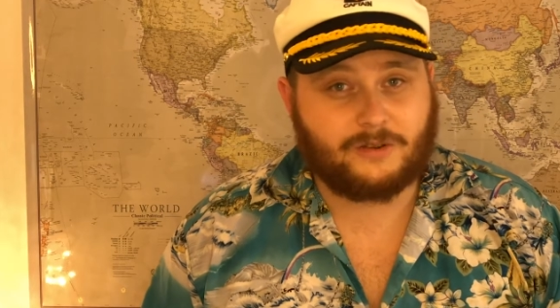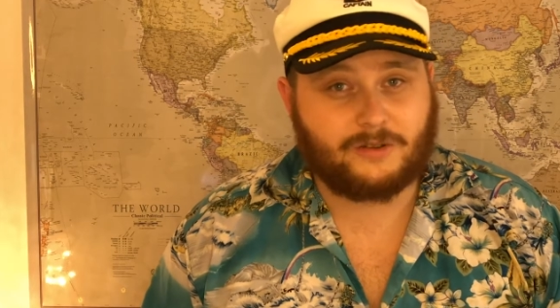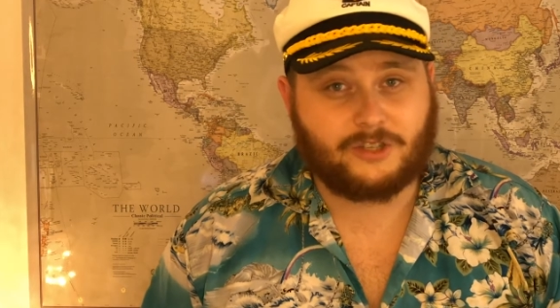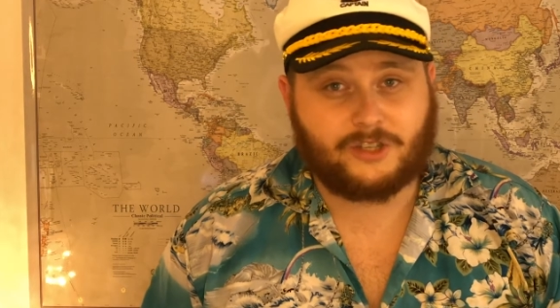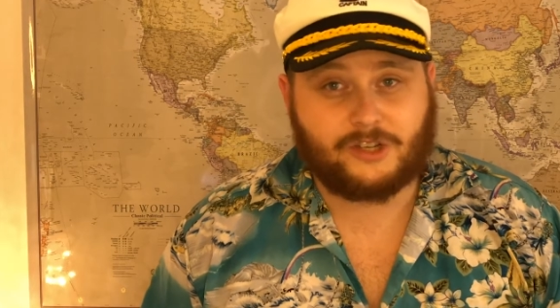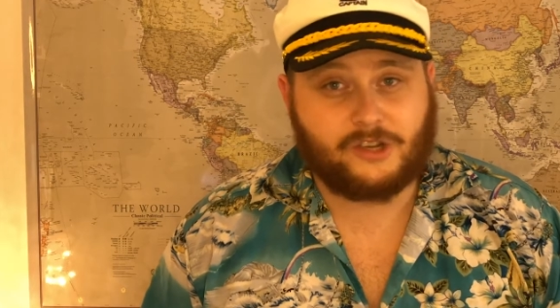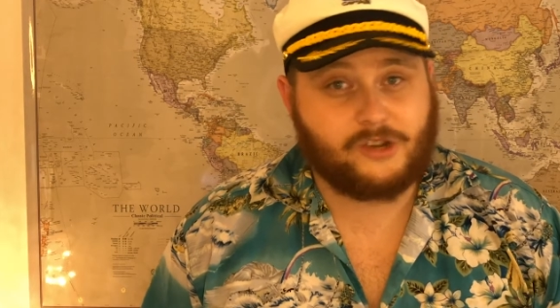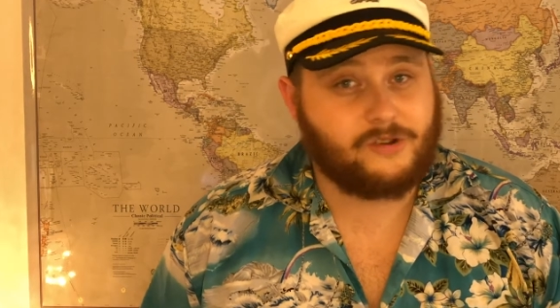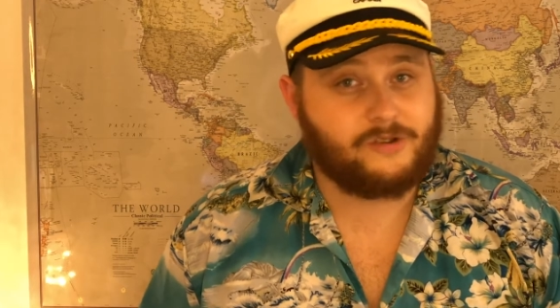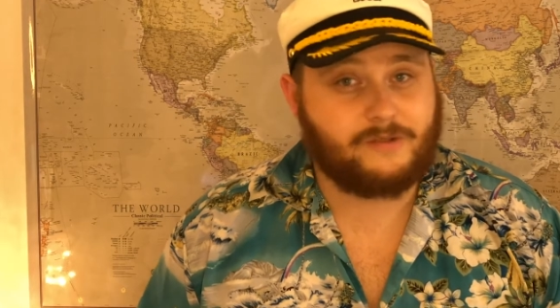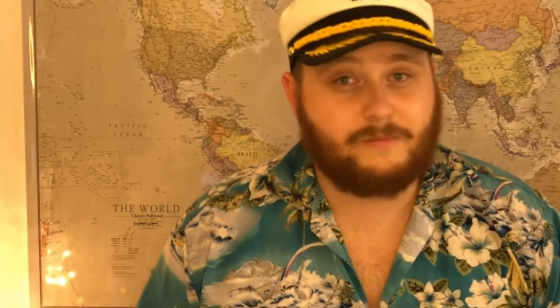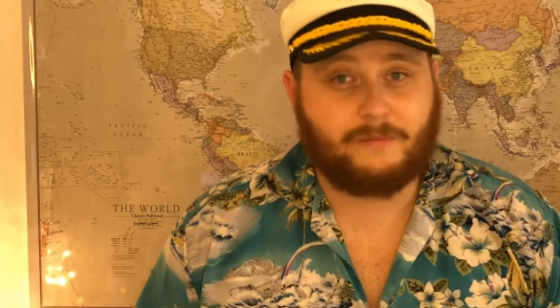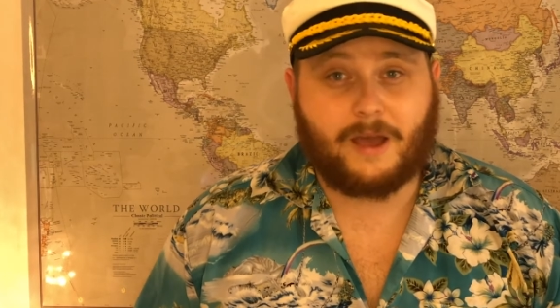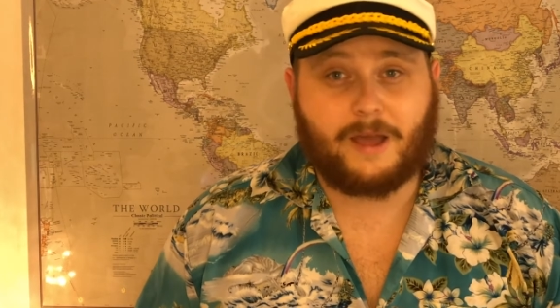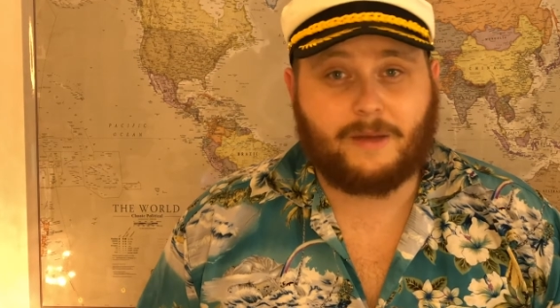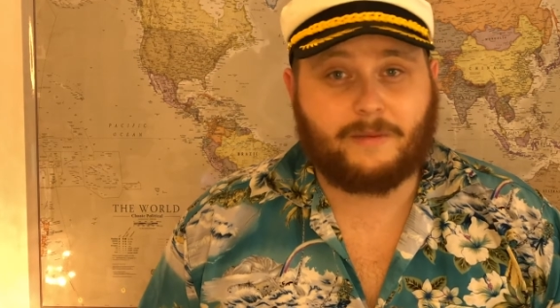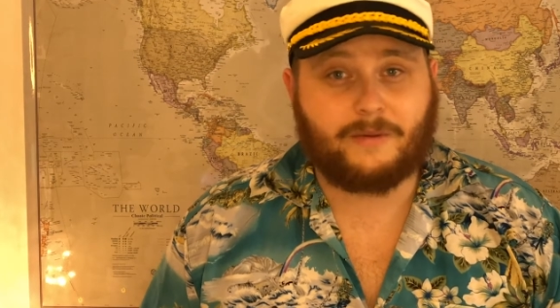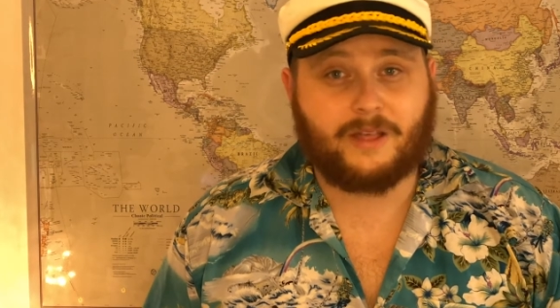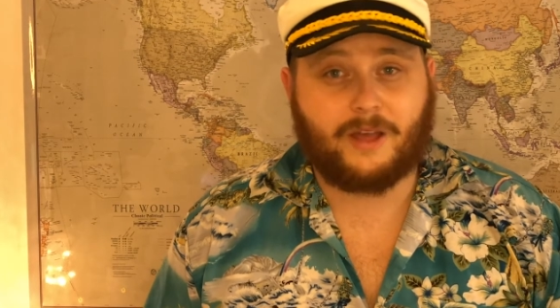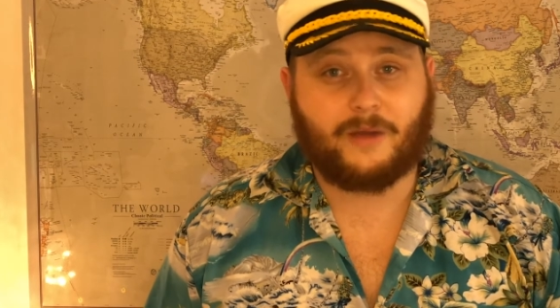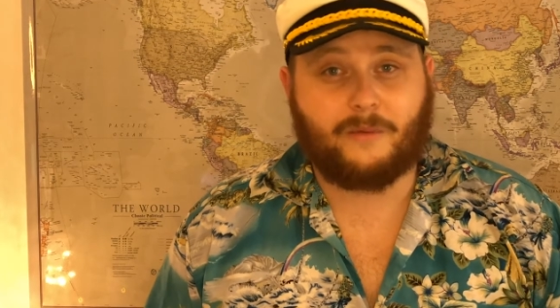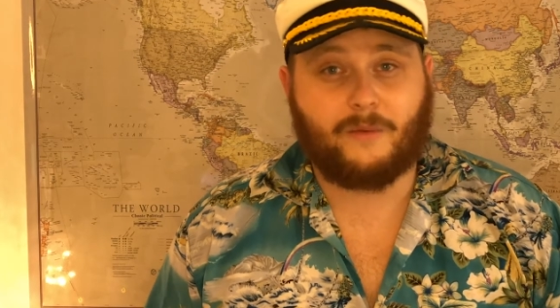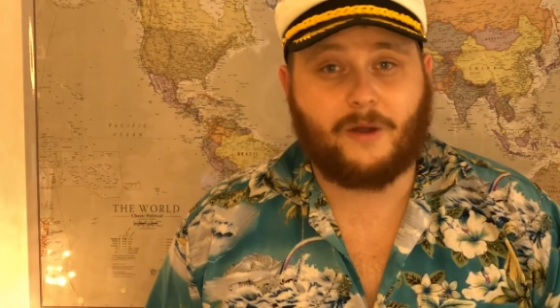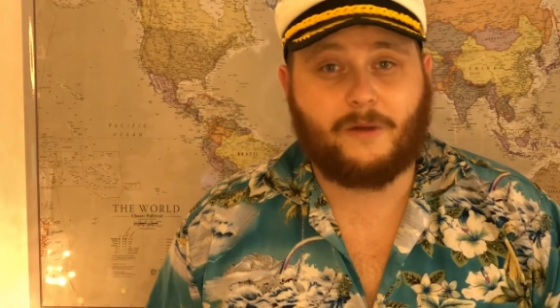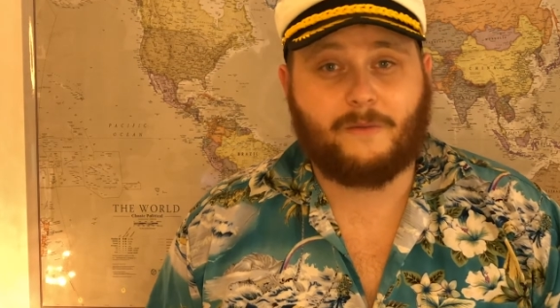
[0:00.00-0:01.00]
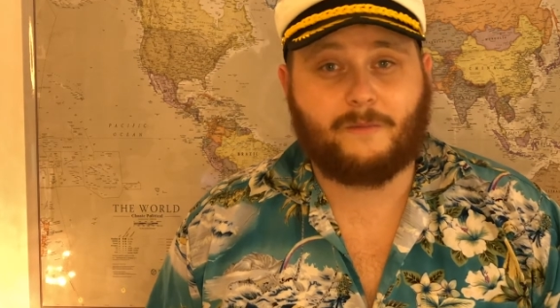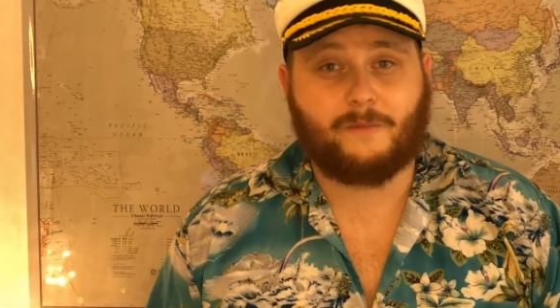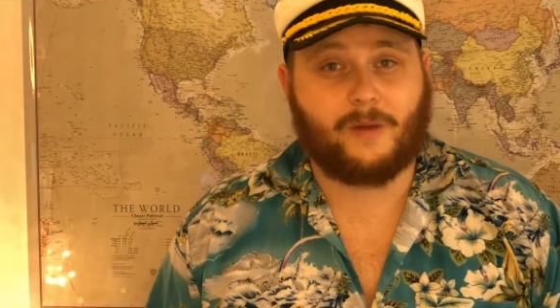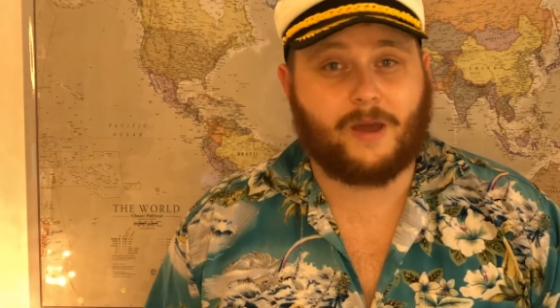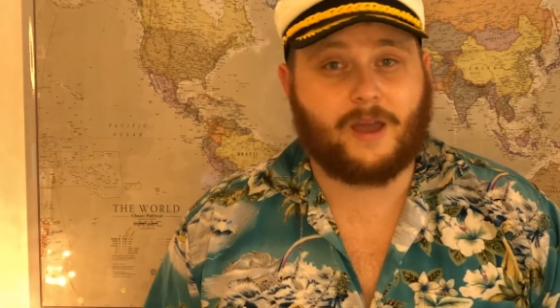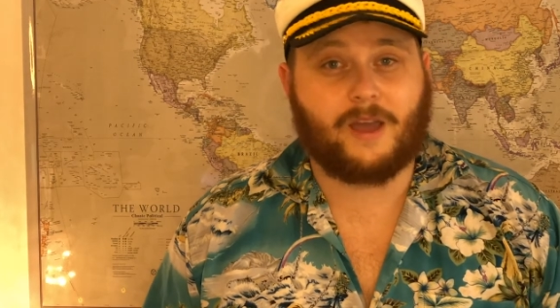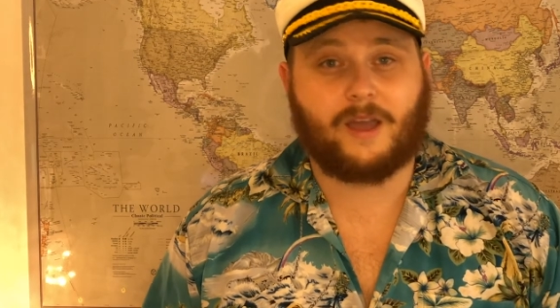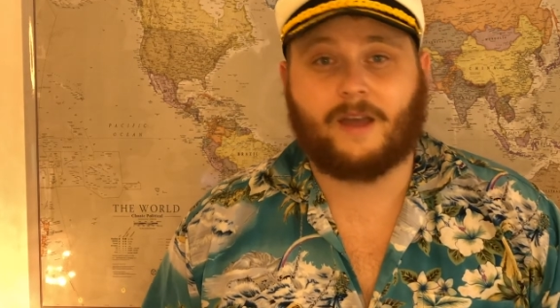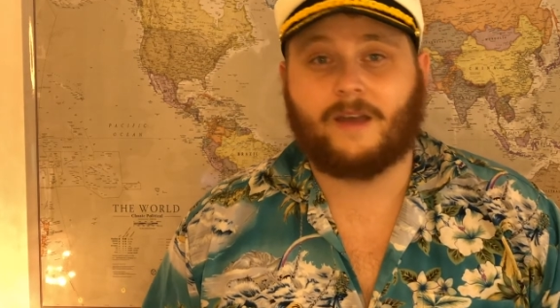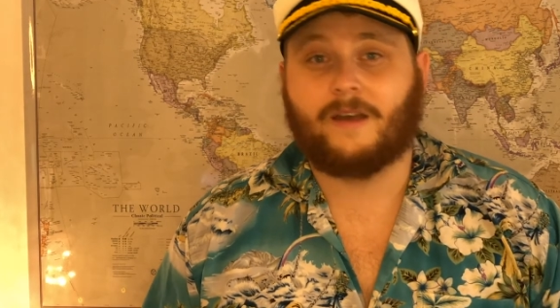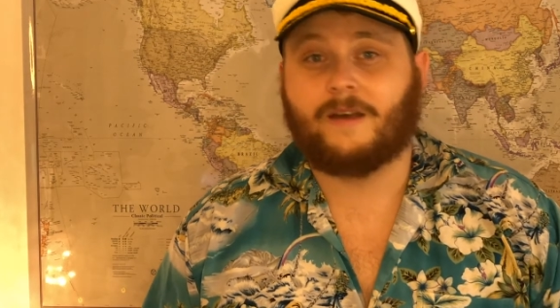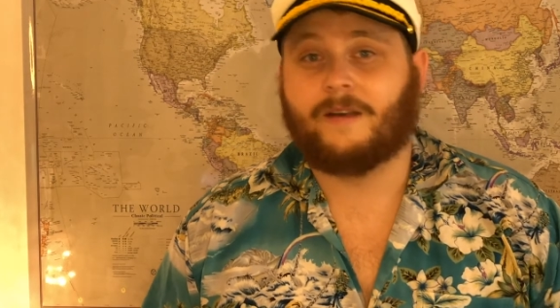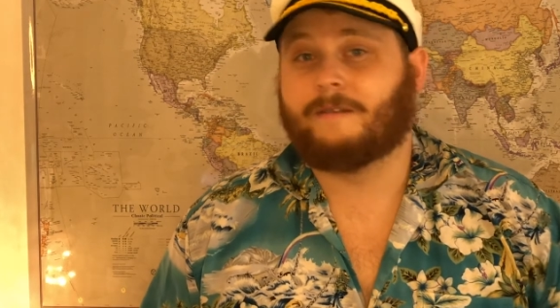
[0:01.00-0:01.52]
soon, maybe they won't
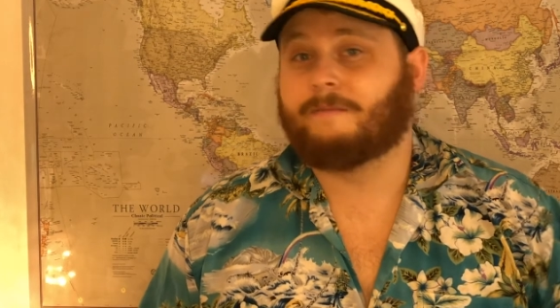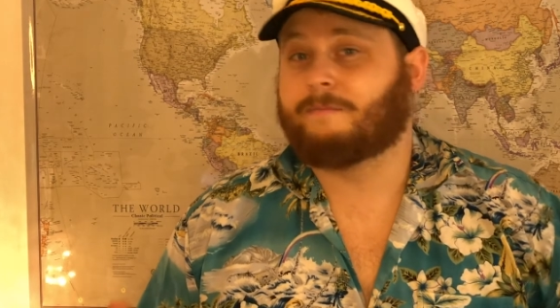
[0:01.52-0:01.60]
be.